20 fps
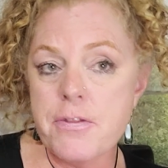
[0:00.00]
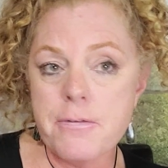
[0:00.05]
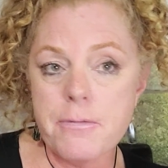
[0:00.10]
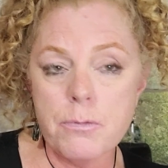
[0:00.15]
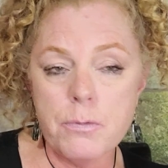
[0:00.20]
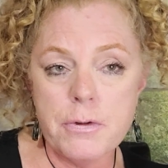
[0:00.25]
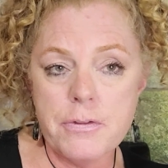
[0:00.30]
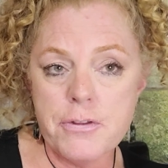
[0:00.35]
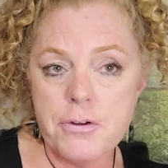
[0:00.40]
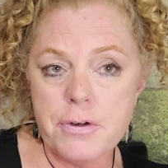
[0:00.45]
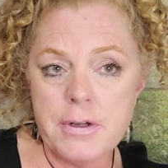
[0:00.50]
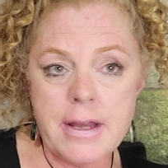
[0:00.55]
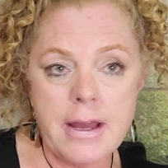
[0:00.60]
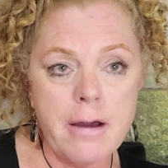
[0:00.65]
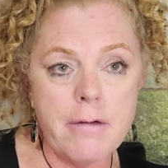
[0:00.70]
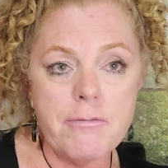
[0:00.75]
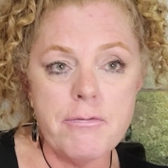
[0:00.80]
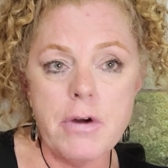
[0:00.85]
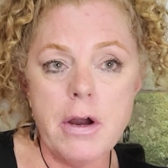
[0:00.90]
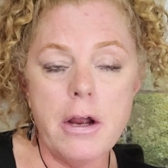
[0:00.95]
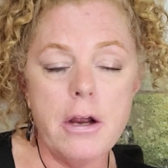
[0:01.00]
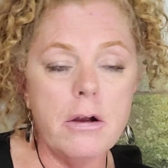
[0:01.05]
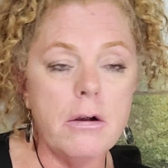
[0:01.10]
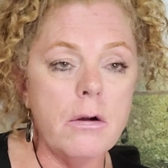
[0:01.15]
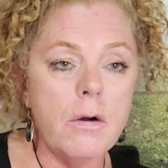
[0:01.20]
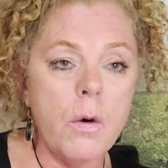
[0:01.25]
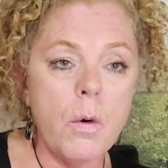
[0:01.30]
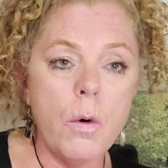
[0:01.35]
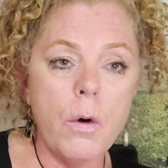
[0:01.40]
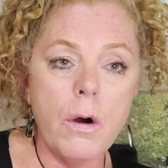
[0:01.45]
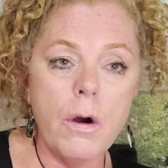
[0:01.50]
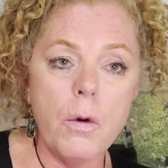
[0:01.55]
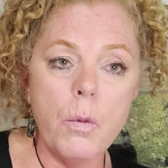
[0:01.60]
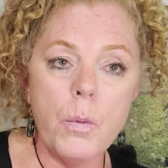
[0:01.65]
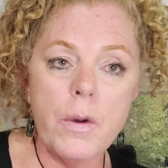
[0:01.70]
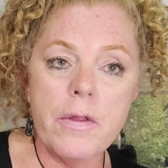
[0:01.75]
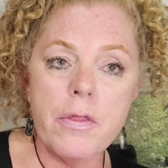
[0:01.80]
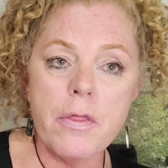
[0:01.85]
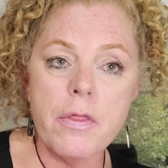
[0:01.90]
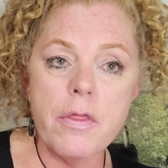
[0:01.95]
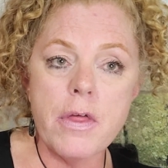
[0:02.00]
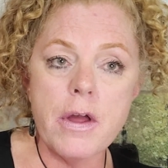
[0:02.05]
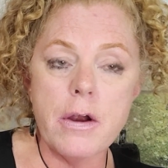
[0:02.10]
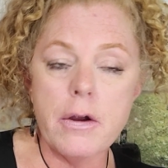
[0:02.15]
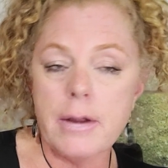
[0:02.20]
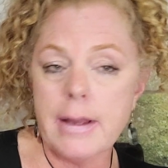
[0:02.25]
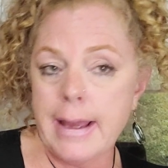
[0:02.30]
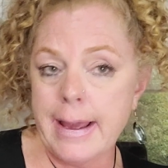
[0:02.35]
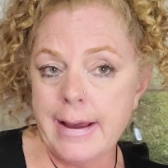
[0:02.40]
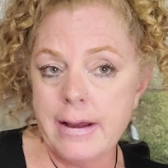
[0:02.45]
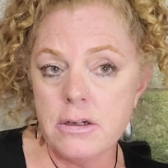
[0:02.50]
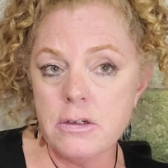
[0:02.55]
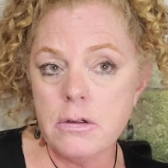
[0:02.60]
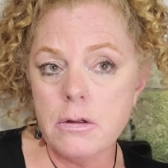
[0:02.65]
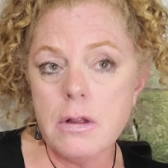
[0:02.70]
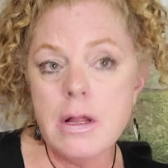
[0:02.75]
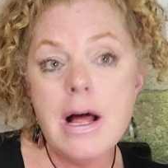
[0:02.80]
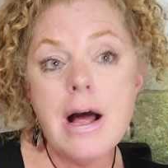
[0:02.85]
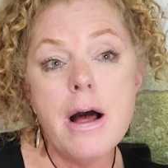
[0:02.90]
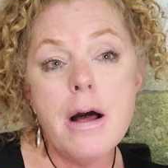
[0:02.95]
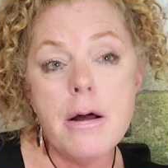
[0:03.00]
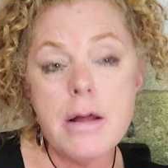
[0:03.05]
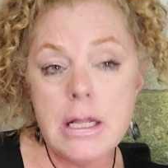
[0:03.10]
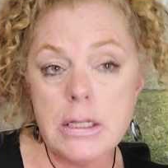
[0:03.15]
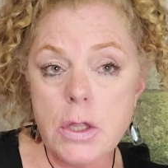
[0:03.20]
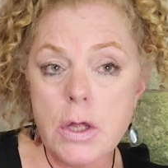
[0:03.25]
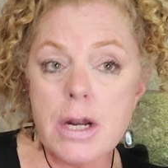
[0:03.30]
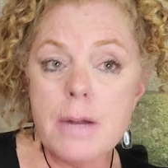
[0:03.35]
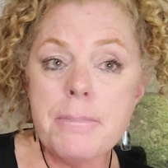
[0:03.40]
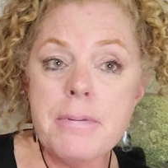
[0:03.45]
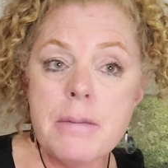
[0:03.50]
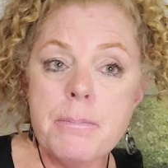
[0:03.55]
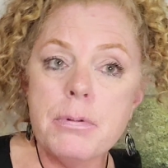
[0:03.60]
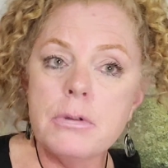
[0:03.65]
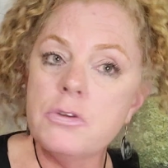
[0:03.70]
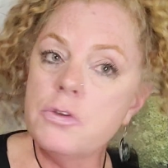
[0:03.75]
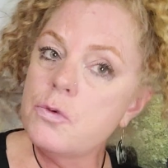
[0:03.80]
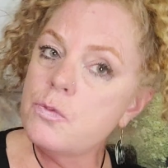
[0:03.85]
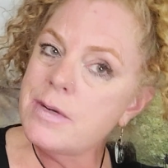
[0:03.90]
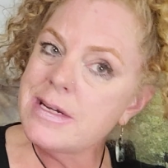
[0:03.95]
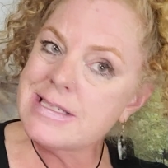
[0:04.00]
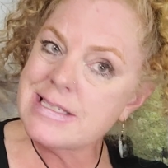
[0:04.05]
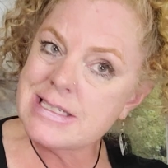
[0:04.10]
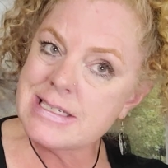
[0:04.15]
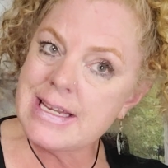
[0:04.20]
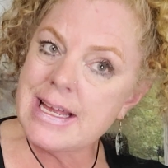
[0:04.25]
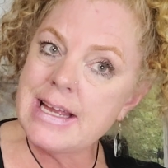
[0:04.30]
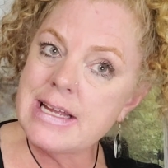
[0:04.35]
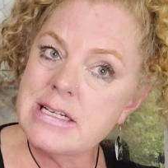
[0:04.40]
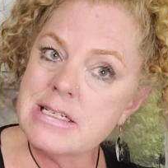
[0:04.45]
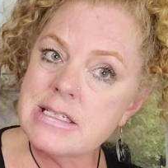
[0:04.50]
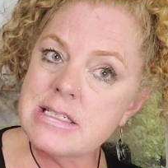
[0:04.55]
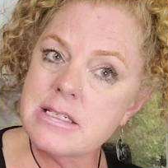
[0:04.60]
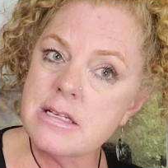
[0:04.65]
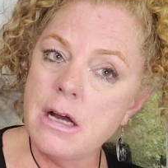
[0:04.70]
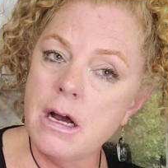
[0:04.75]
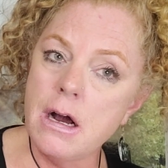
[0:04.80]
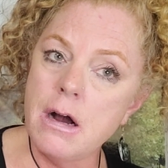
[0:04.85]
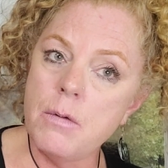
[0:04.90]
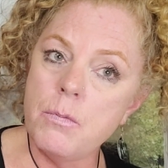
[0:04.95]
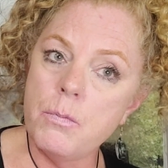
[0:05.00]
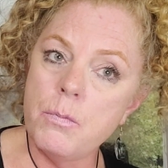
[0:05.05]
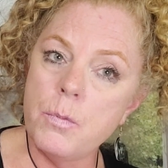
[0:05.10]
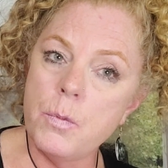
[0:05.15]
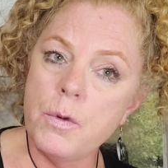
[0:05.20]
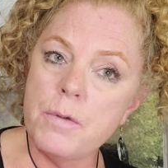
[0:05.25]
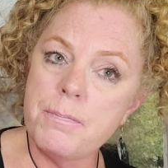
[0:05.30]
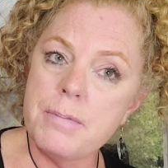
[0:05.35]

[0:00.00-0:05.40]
with their campfire or with their candle. A lot of people do resonate with